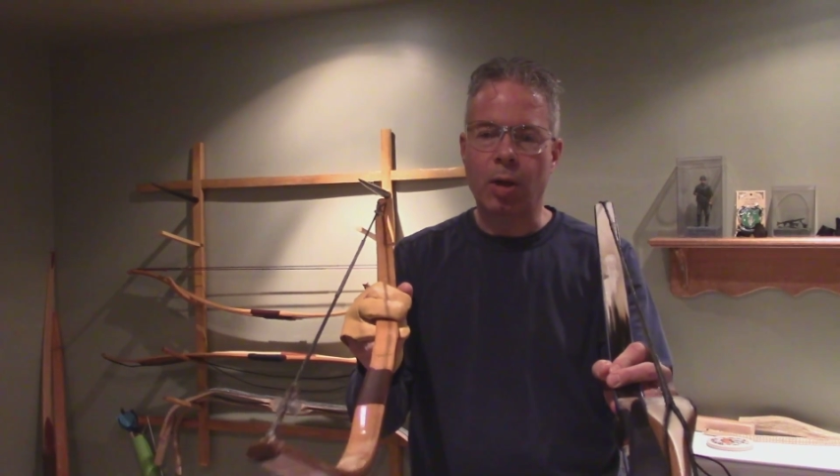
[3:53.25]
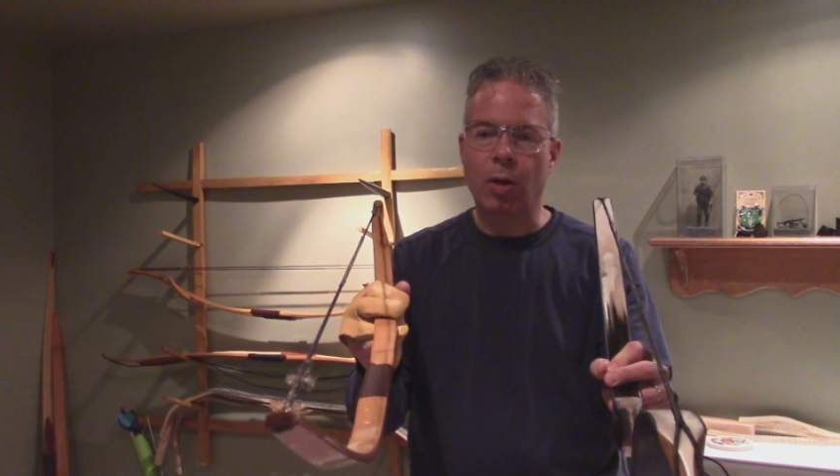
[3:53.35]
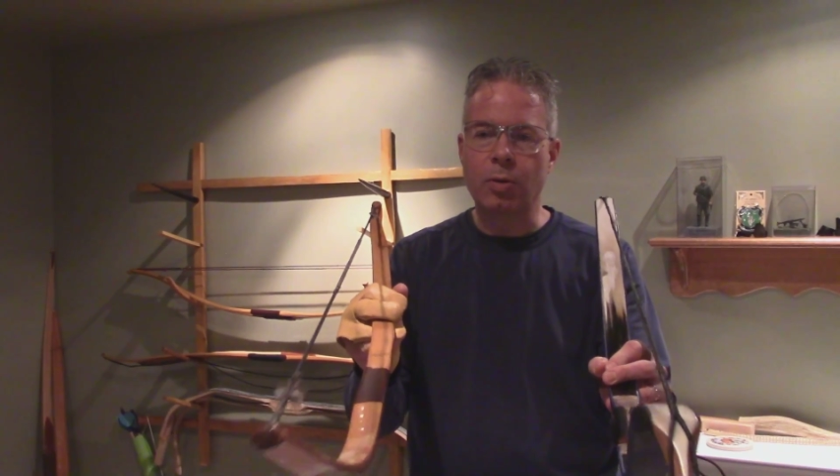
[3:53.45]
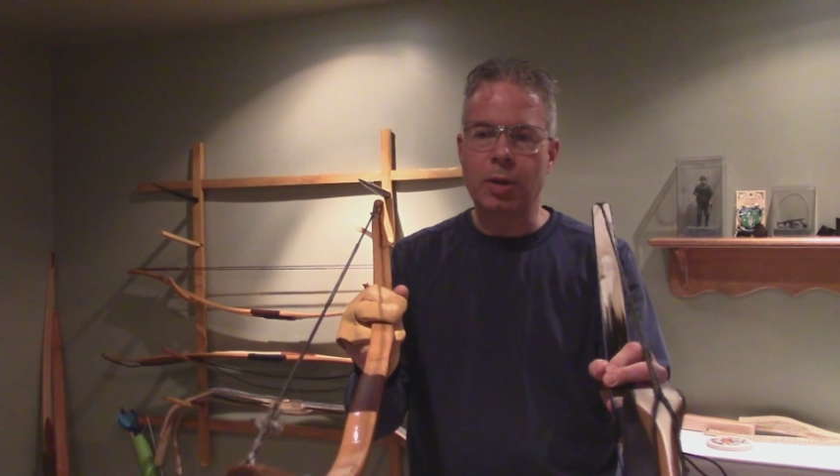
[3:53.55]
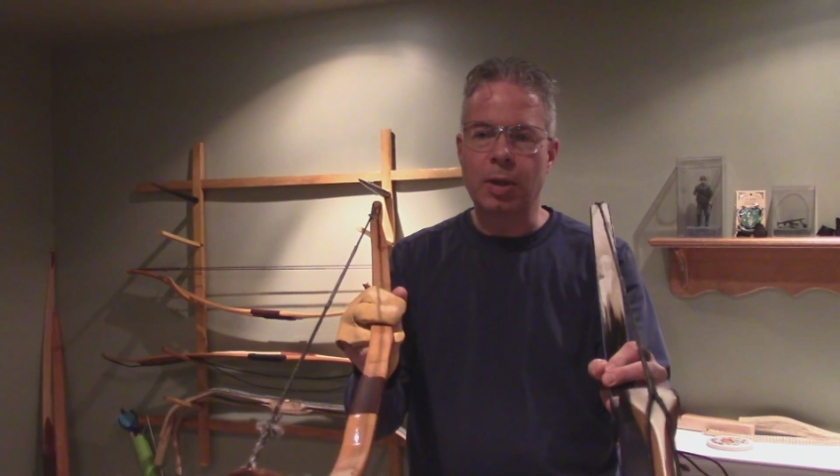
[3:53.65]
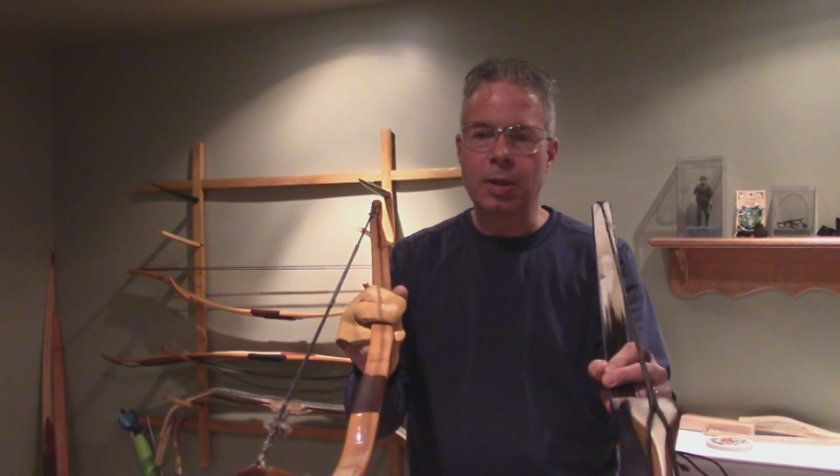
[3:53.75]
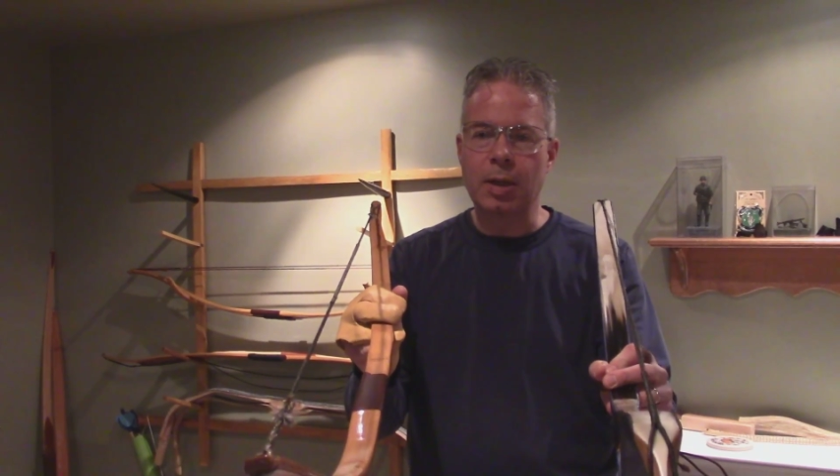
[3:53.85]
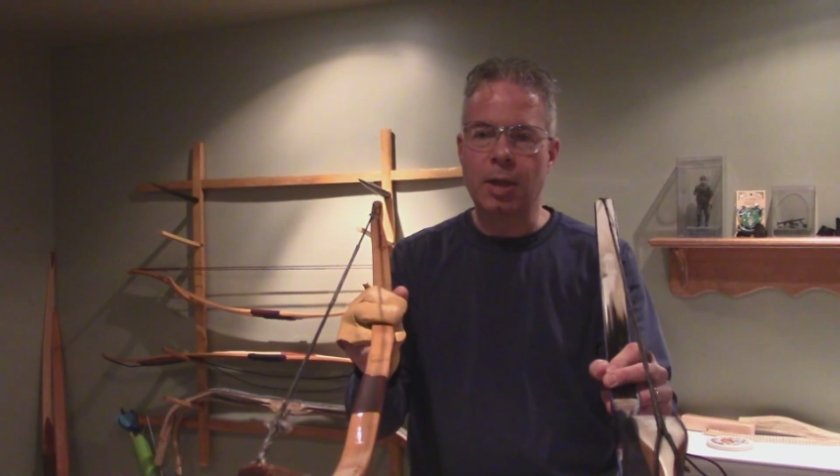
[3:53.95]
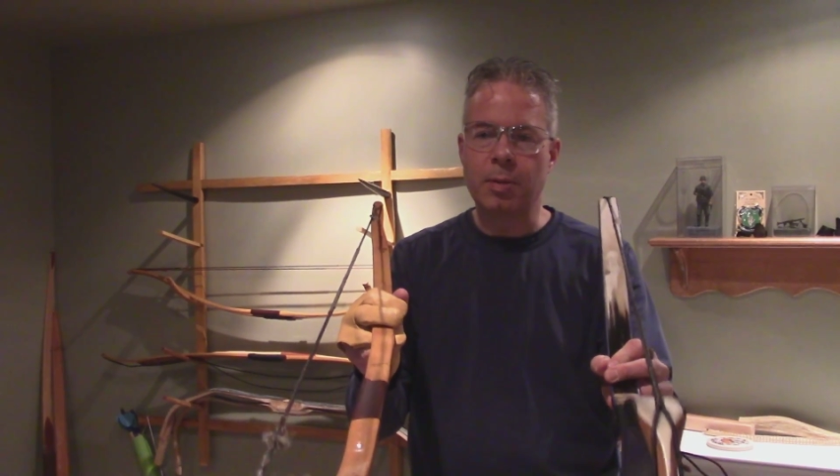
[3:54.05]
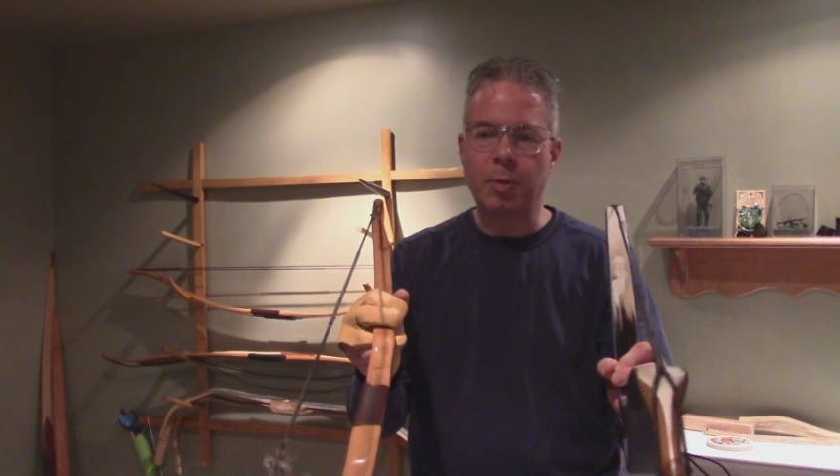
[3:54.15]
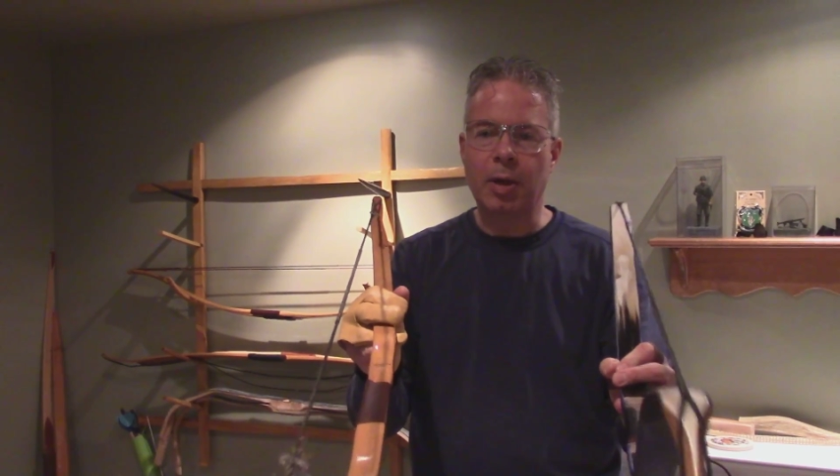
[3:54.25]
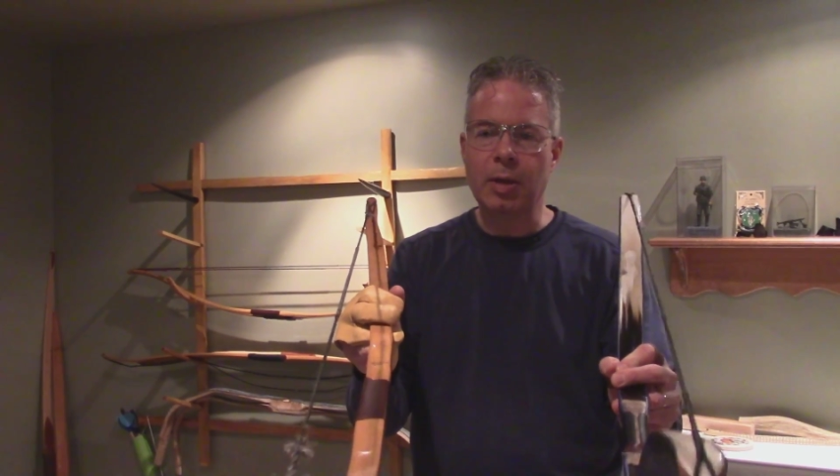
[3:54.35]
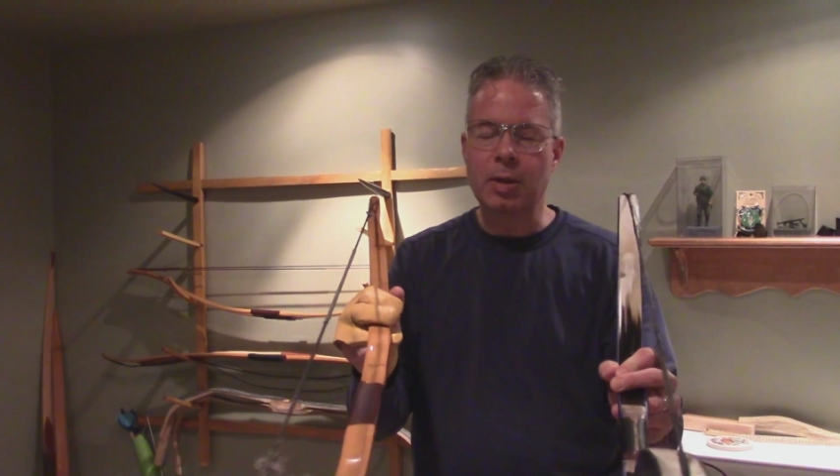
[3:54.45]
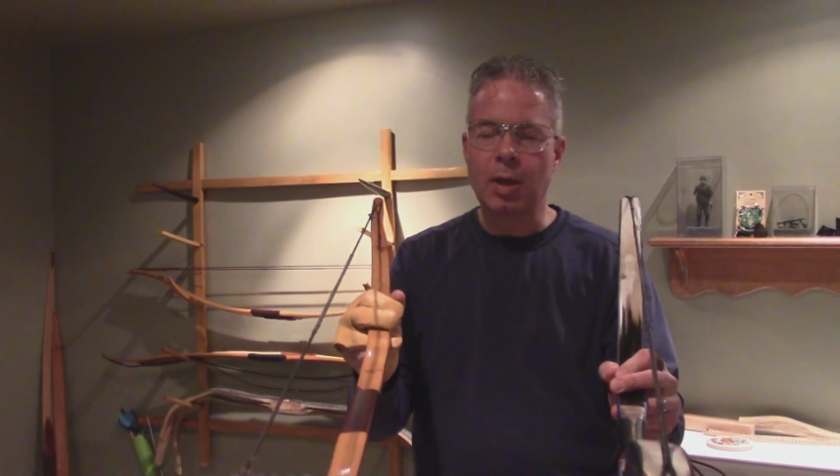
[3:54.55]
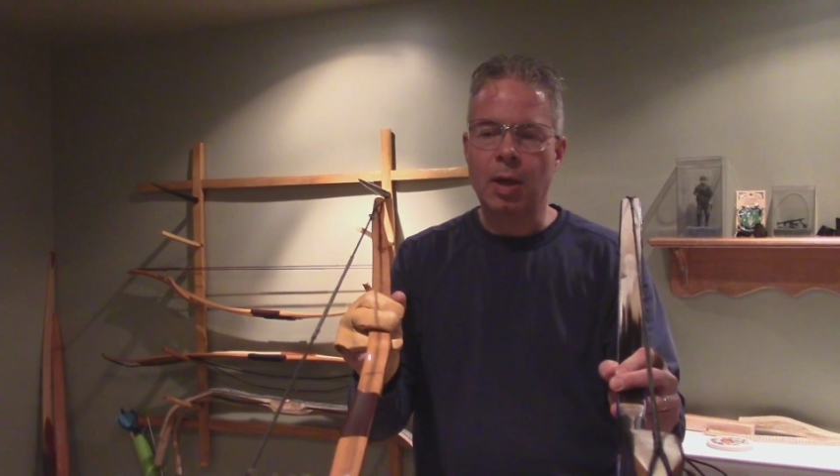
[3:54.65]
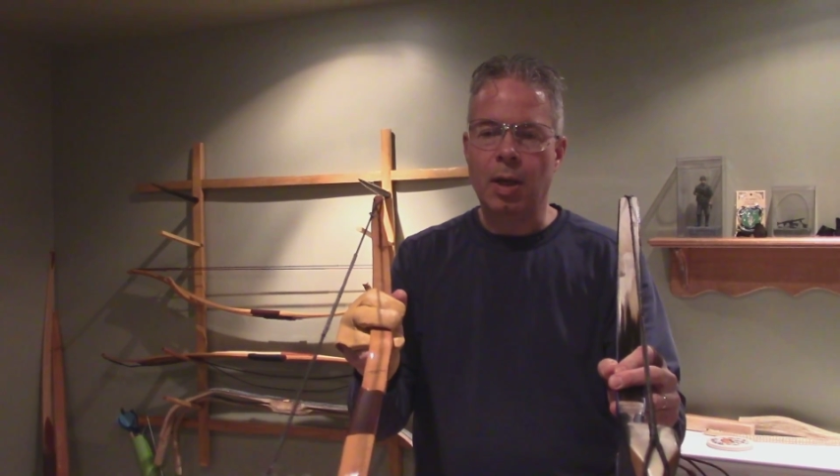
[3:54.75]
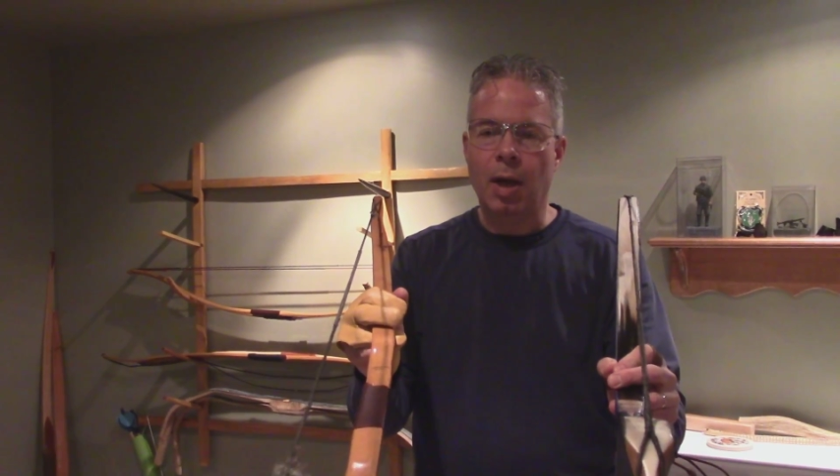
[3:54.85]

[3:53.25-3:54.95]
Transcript: close in a sense, because,